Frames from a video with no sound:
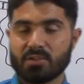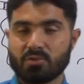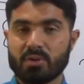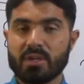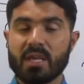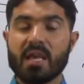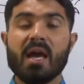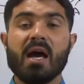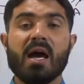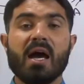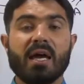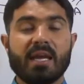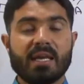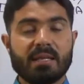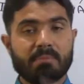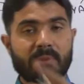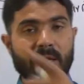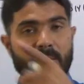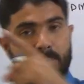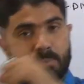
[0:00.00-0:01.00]
Sorry,
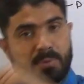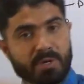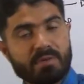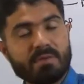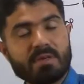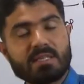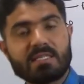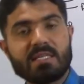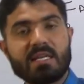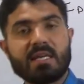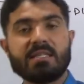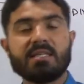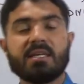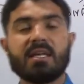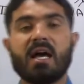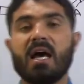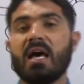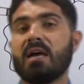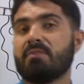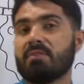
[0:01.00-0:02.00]
in my previous
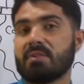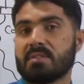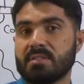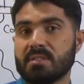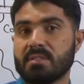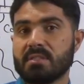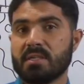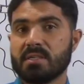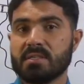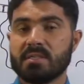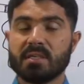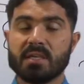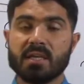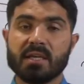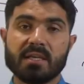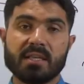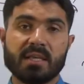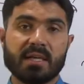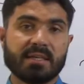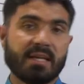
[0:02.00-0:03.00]
lecture I was discussing
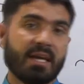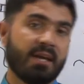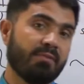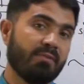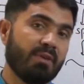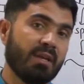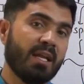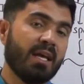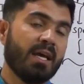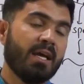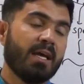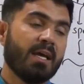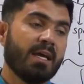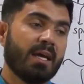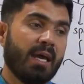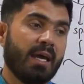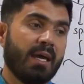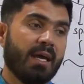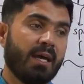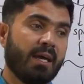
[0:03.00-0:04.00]
it, that I will
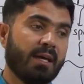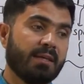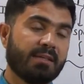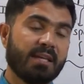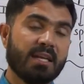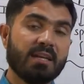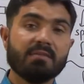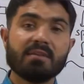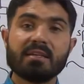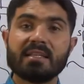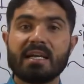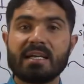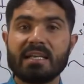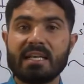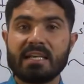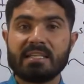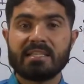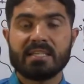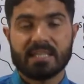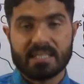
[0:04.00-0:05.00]
deliver that
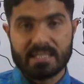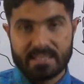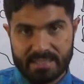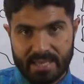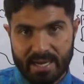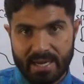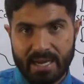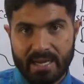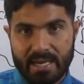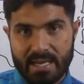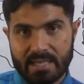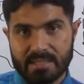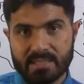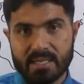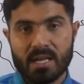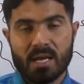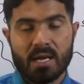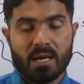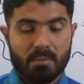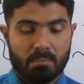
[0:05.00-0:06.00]
lecture in second
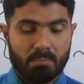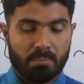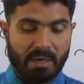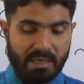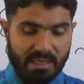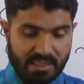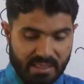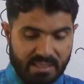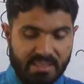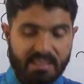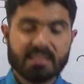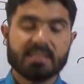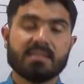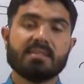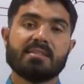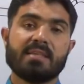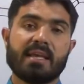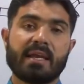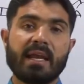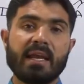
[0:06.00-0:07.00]
lecture, but this is the
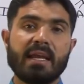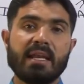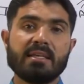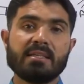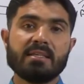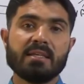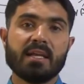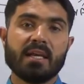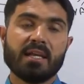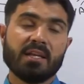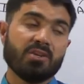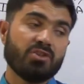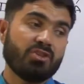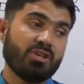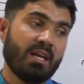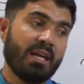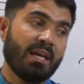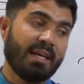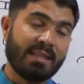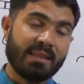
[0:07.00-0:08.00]
second lecture.
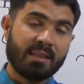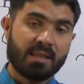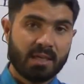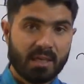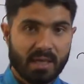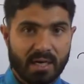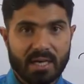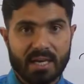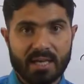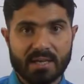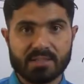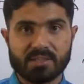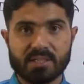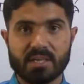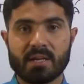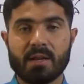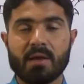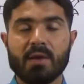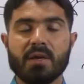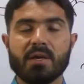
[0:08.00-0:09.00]
Inshallah, in third
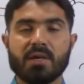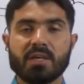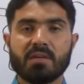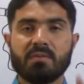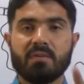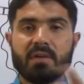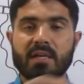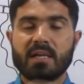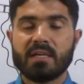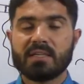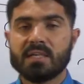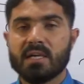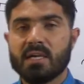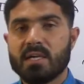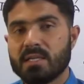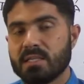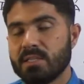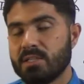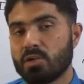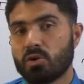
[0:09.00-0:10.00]
lecture you will get
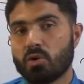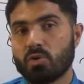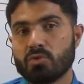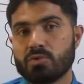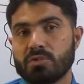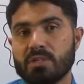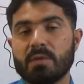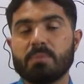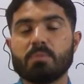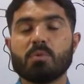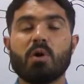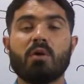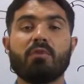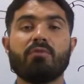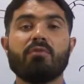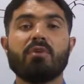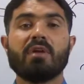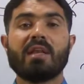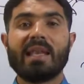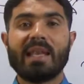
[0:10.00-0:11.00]
the concept
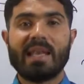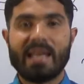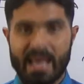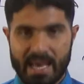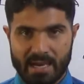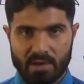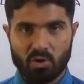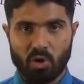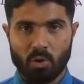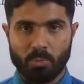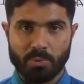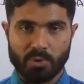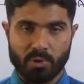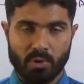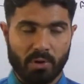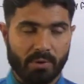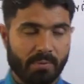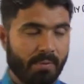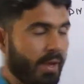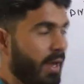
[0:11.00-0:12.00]
of lac
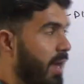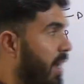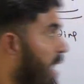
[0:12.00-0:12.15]
operon.